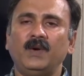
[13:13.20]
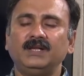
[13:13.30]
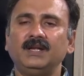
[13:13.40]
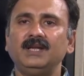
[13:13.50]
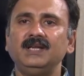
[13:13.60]

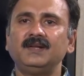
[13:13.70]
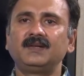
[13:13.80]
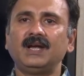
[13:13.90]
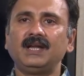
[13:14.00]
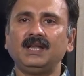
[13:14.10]
whether he
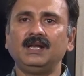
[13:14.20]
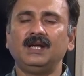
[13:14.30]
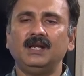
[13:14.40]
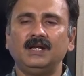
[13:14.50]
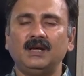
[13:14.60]
is
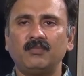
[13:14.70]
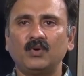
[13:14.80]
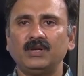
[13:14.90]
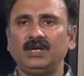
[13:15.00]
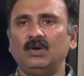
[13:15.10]
getting a
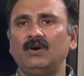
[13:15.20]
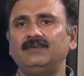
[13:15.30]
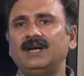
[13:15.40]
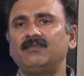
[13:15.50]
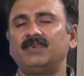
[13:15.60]
protein
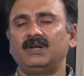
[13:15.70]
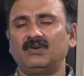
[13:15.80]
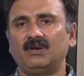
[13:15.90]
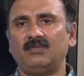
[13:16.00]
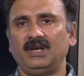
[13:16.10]
of that
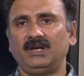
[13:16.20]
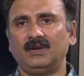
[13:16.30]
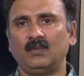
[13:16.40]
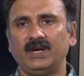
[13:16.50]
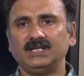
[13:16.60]
particular
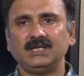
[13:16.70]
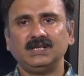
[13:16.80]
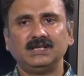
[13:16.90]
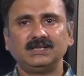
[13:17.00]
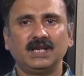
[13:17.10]
molecular weight
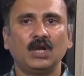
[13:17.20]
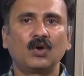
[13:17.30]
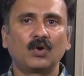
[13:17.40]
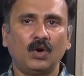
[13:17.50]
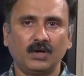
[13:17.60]
in the gel
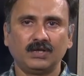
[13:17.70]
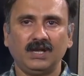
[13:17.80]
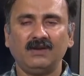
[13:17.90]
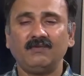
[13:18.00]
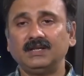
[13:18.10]
or not,
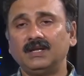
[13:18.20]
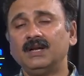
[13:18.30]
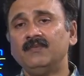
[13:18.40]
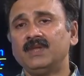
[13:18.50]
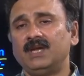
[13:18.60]
and
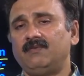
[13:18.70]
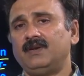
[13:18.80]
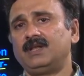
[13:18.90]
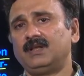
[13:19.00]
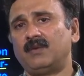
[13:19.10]
whether if
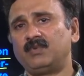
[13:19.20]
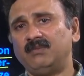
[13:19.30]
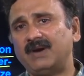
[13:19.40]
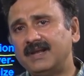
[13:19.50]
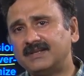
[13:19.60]
it
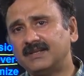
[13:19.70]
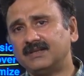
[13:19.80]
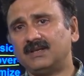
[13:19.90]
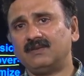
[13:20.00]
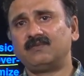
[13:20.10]

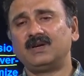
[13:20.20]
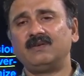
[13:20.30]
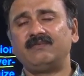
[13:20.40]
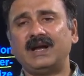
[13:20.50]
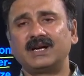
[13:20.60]
optimizes the
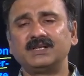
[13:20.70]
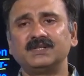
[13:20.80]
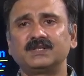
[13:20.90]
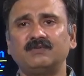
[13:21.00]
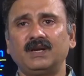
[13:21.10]
different
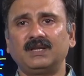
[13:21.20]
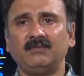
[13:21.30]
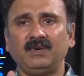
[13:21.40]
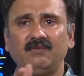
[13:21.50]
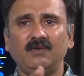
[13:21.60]
factors. For
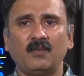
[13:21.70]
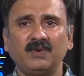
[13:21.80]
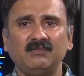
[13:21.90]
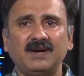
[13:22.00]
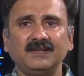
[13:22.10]
example, if he
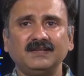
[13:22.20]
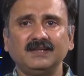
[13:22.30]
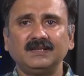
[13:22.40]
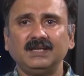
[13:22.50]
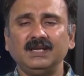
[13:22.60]

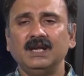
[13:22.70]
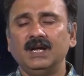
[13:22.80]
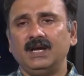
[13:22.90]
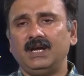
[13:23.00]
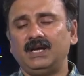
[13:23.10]
optimizes the
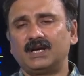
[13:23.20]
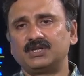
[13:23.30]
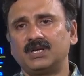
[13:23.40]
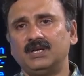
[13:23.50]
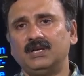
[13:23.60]

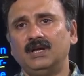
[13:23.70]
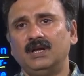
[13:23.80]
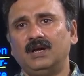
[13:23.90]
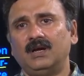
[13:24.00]
induction